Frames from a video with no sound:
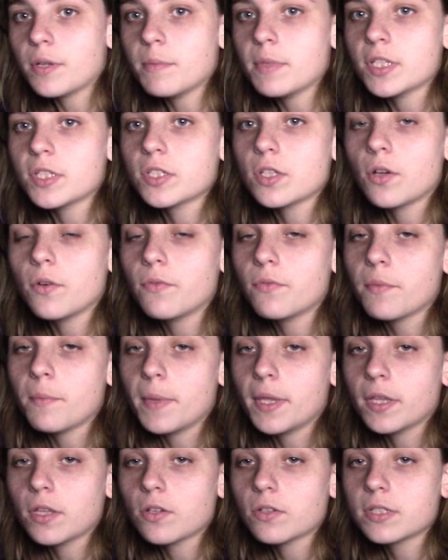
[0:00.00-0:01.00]
to be so
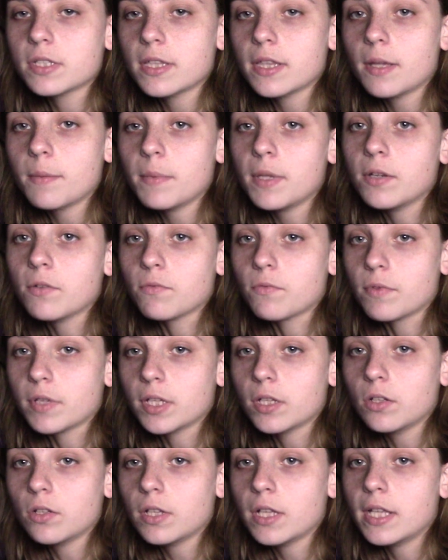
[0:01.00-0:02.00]
familiar to them and
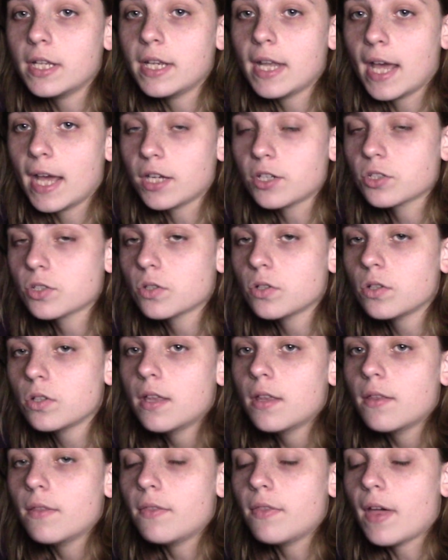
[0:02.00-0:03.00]
real and natural
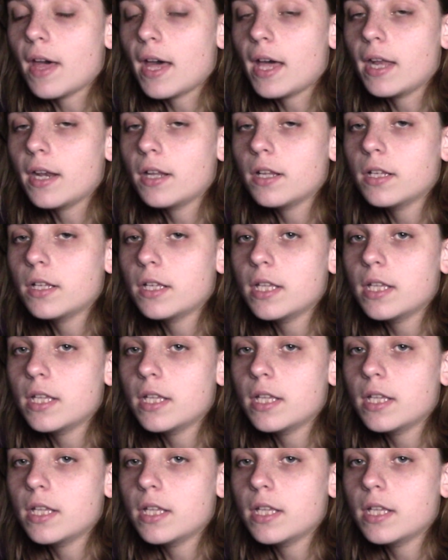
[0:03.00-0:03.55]
that